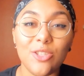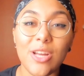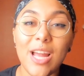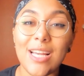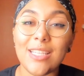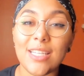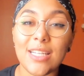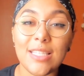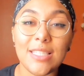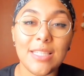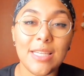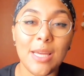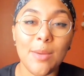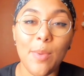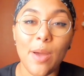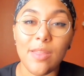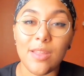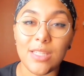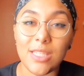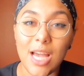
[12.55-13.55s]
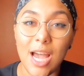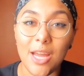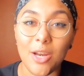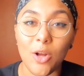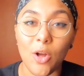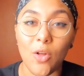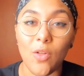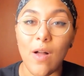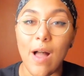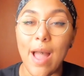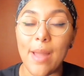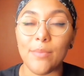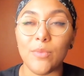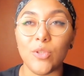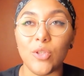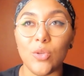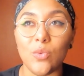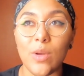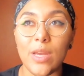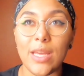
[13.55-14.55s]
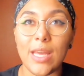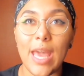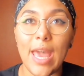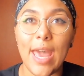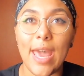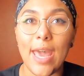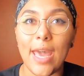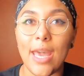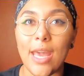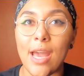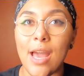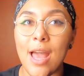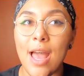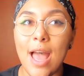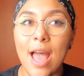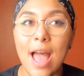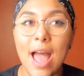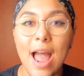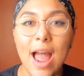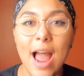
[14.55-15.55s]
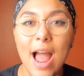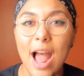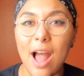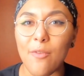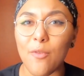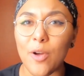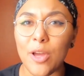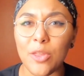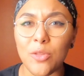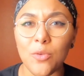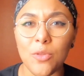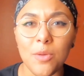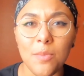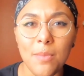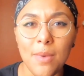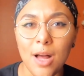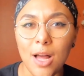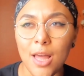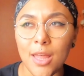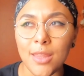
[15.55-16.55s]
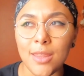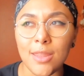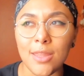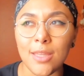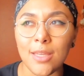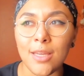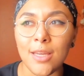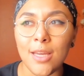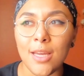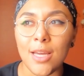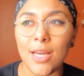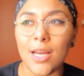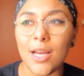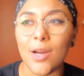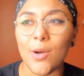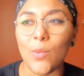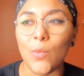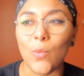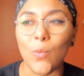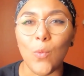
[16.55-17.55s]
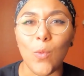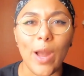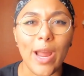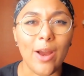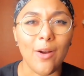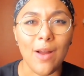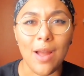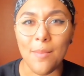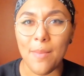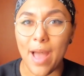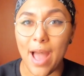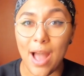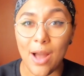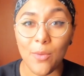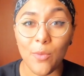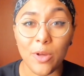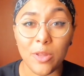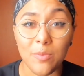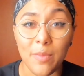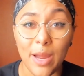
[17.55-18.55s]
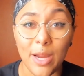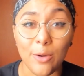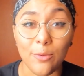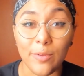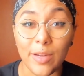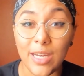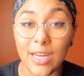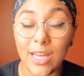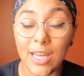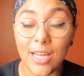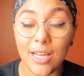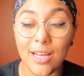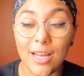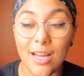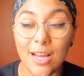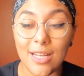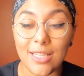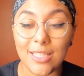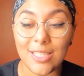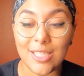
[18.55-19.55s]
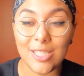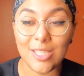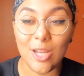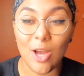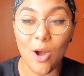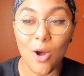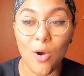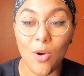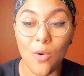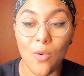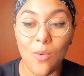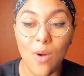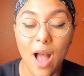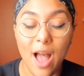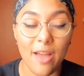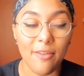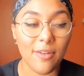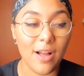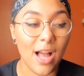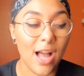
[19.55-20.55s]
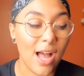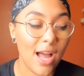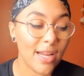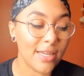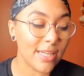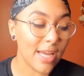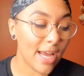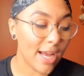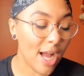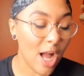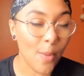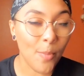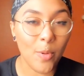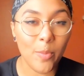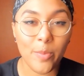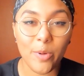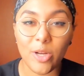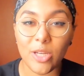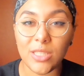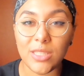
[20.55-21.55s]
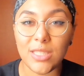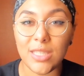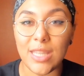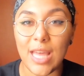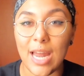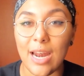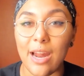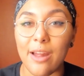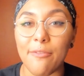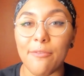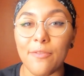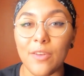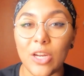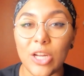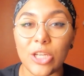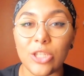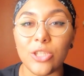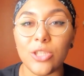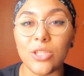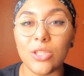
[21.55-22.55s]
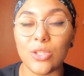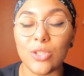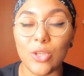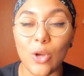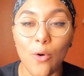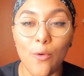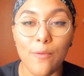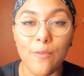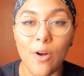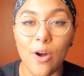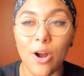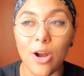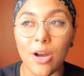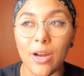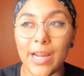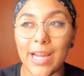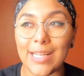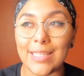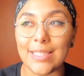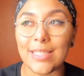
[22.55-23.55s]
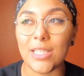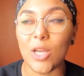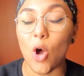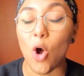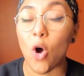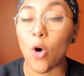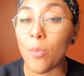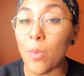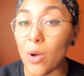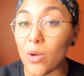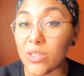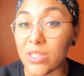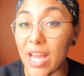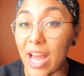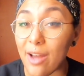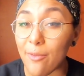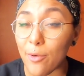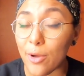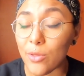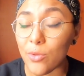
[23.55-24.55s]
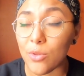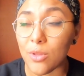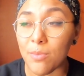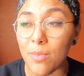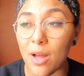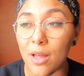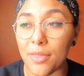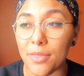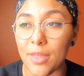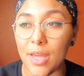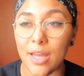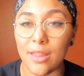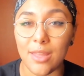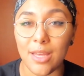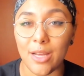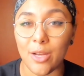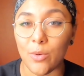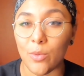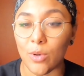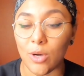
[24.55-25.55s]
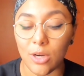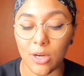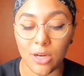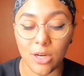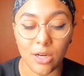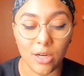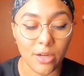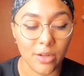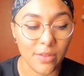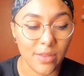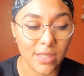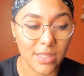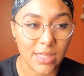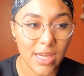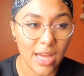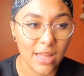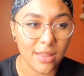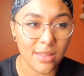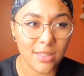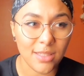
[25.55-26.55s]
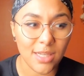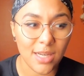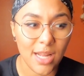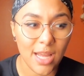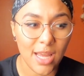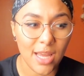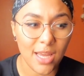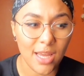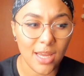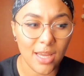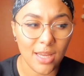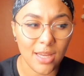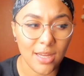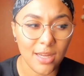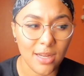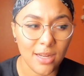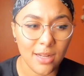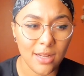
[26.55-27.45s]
you guys can see by the title, I'm doing a halfway through the month where I'm at with my reading. So I've got a couple books that I've finished so far. It's almost halfway through the month. I think we're the 10th today